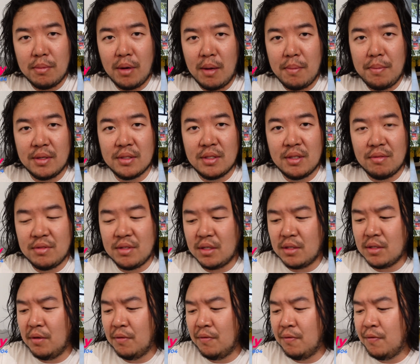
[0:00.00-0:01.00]
by Best of
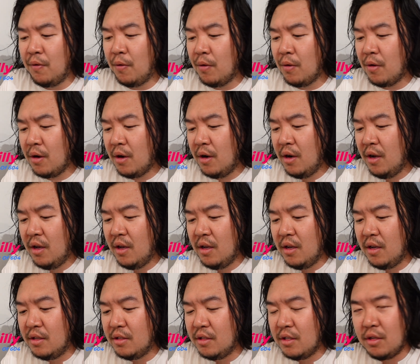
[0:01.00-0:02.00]
604.
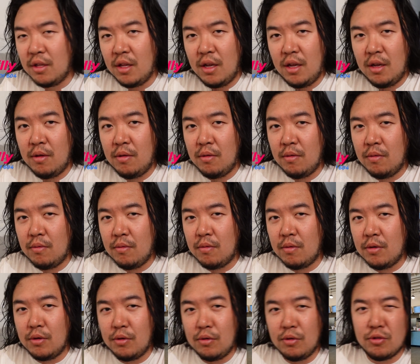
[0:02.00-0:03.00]
And today we're
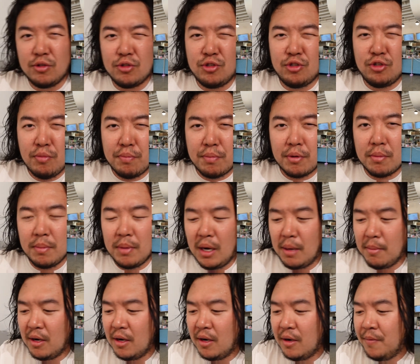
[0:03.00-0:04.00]
doing
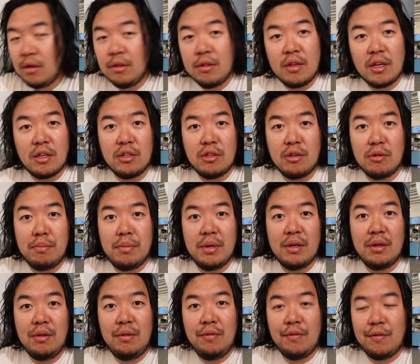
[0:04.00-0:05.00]
Superbaba. Thank you to
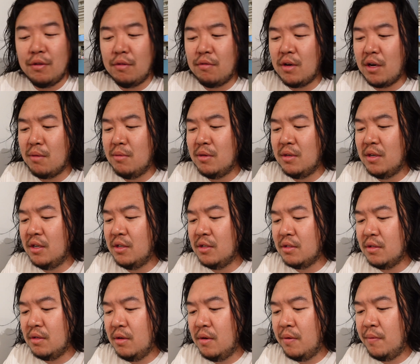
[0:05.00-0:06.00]
Bill for the
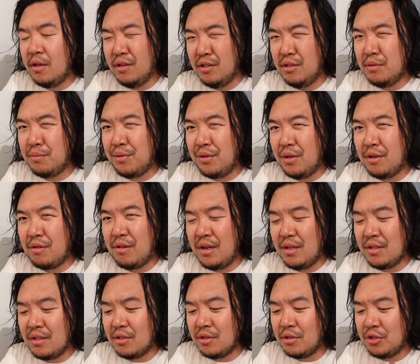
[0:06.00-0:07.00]
recommendation. This is pretty
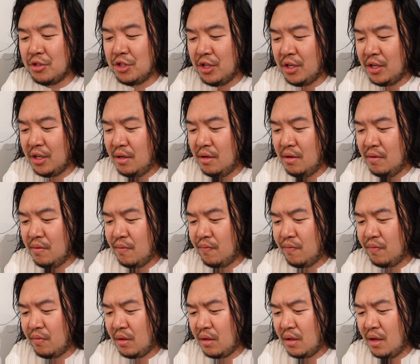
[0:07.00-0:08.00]
crazy. There's chicken,
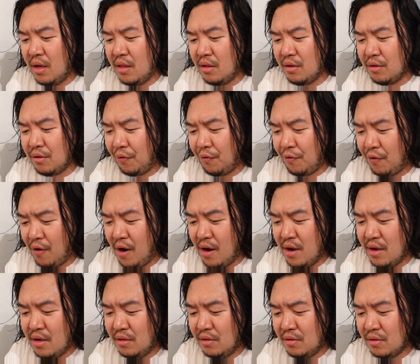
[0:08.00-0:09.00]
and there's
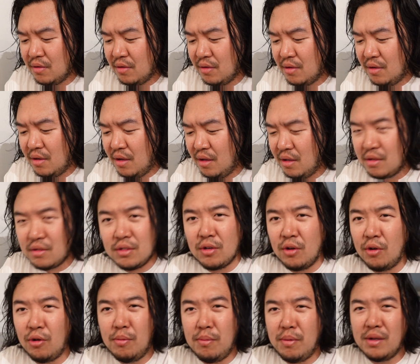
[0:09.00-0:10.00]
fries, and there's a
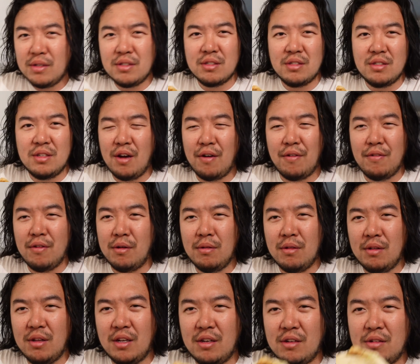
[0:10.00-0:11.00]
whole bunch of stuff. Oh,
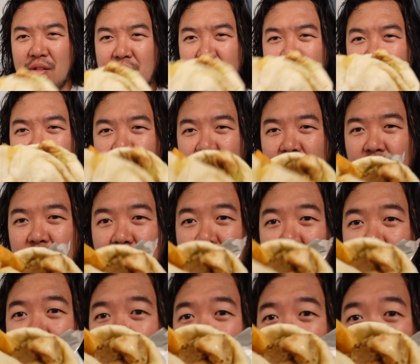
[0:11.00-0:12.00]
like
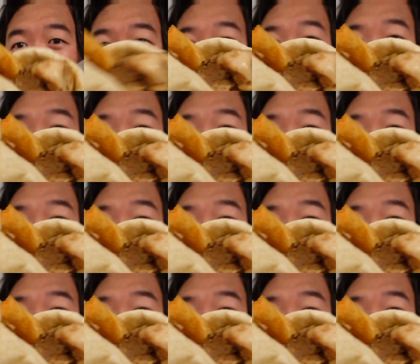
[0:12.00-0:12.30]
fresh,